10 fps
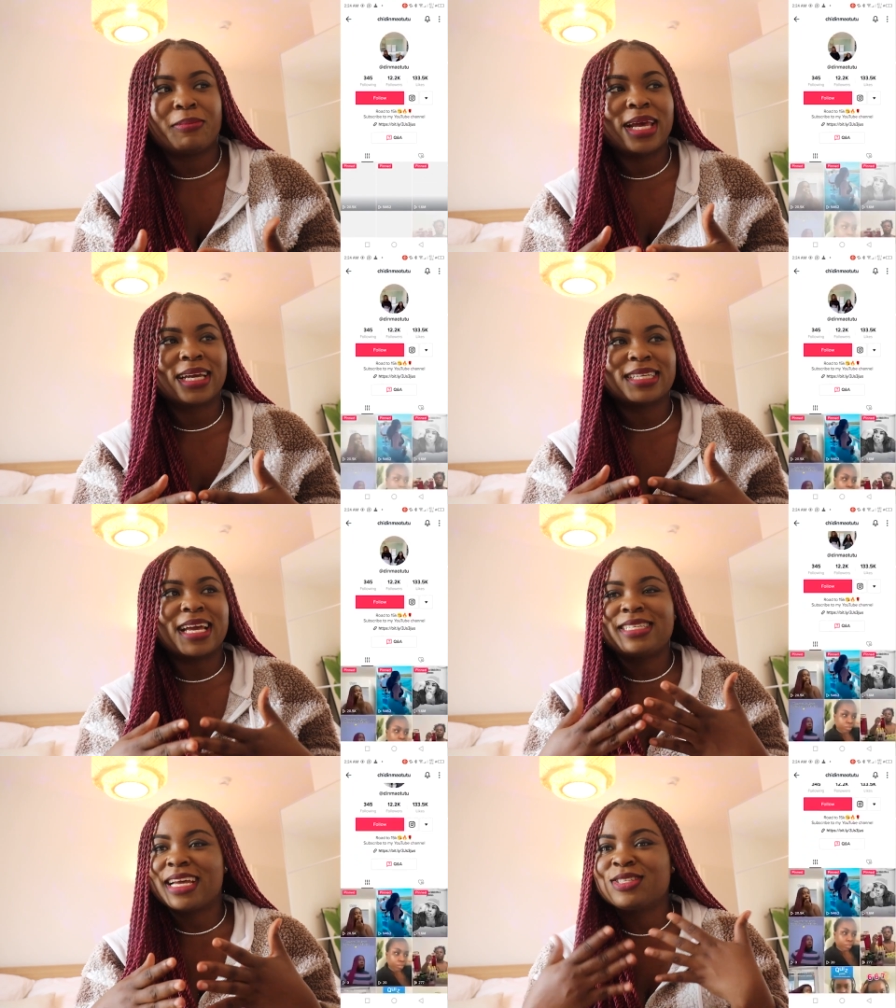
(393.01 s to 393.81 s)
I'm like,
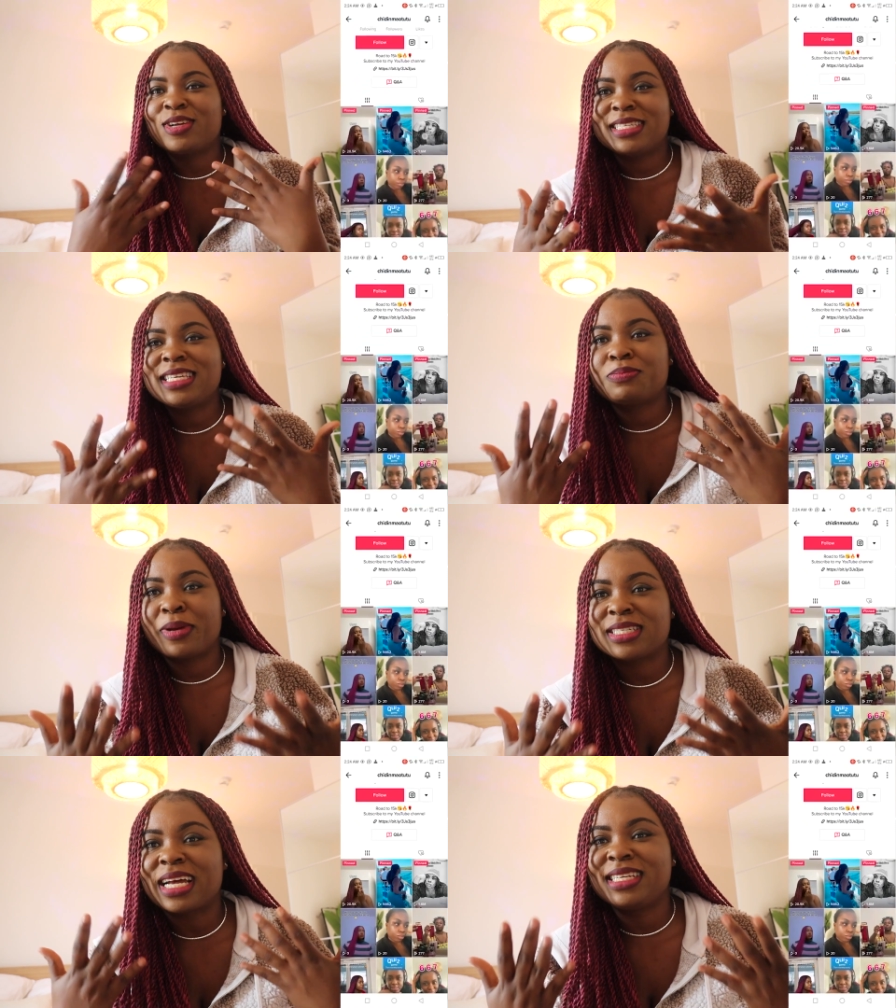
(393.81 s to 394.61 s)
there's nothing
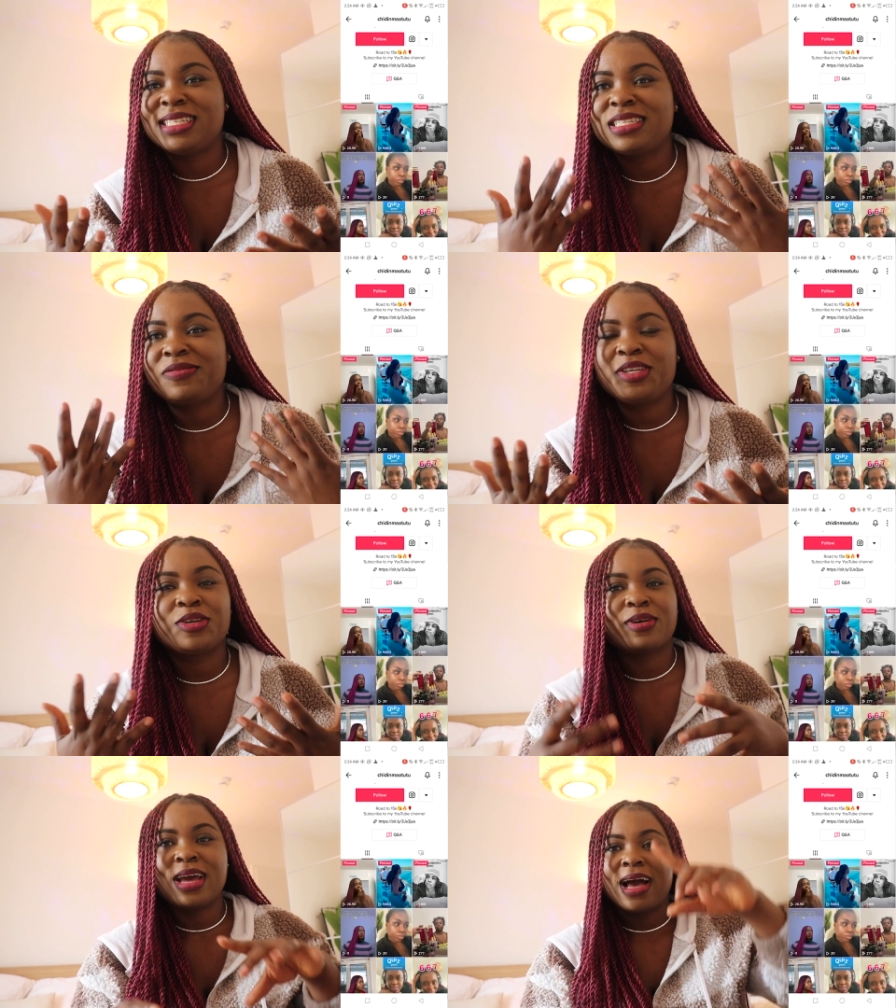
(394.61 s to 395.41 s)
special in this video.